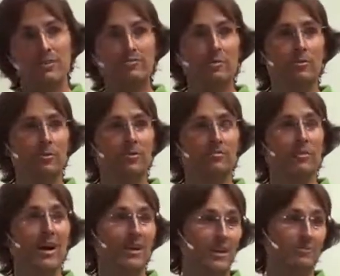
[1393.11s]
before you
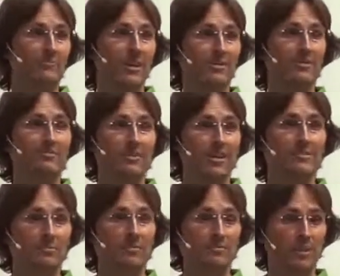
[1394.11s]
might come face to
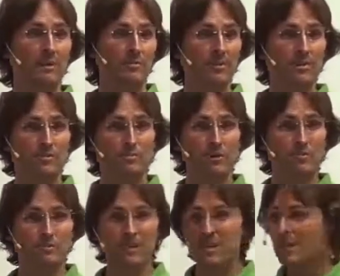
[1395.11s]
face with the fact that there's a
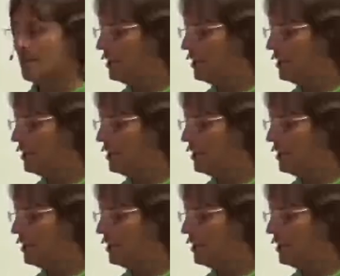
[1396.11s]
problem.